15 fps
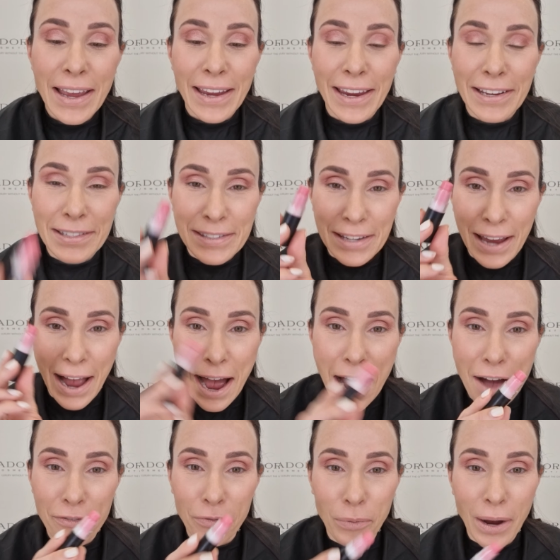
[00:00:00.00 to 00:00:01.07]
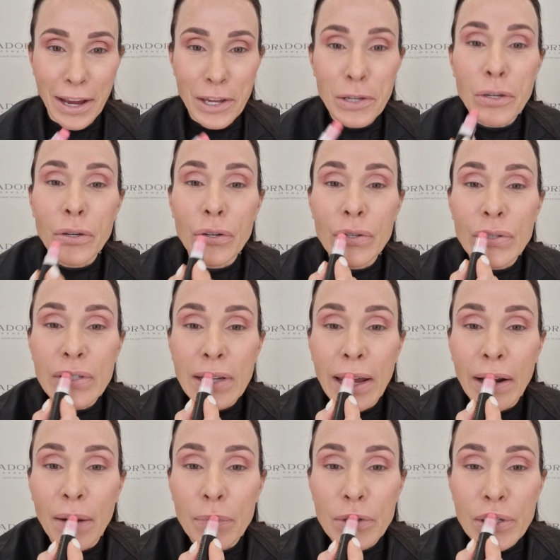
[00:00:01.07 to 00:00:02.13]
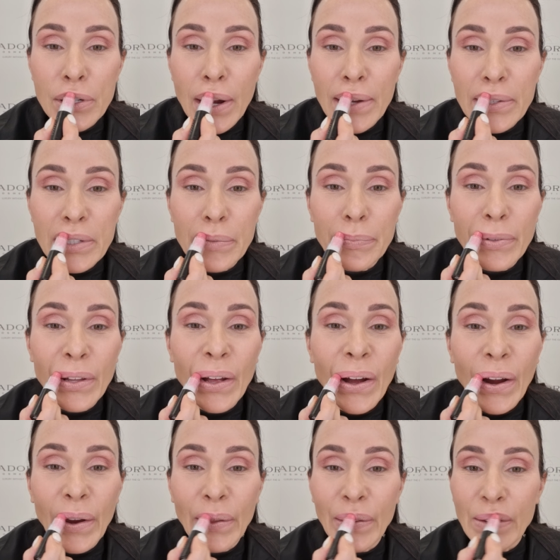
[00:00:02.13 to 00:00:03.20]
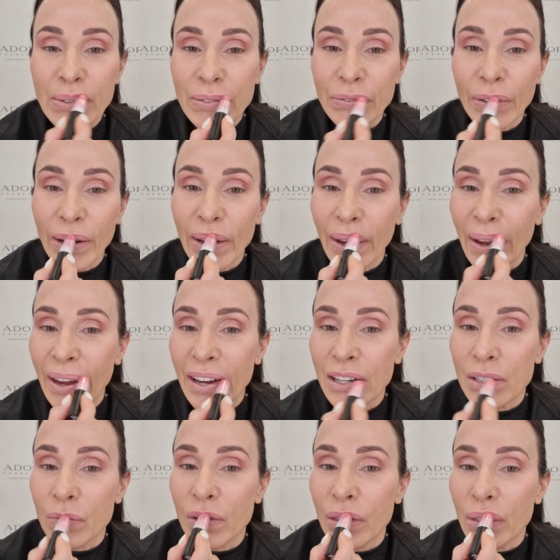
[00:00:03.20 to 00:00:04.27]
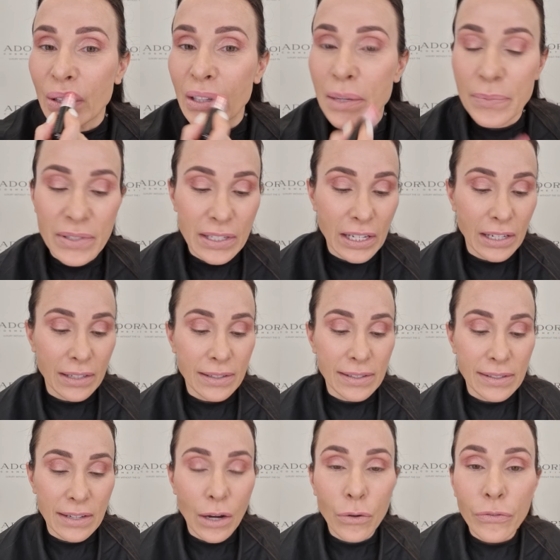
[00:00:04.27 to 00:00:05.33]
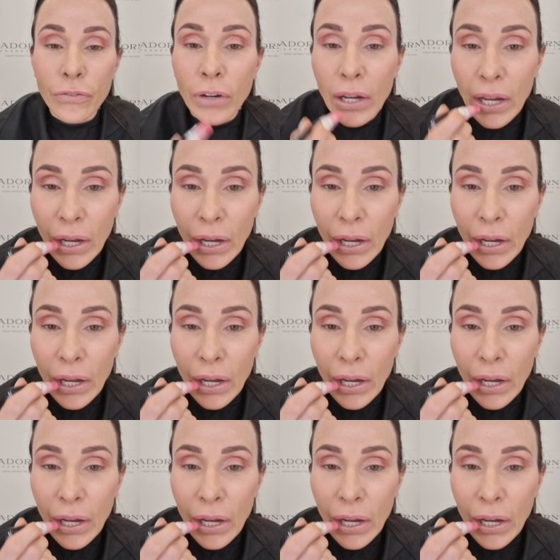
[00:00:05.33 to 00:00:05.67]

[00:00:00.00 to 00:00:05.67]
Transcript: It's halfway used and I'm just applying this freehand with the lipstick itself.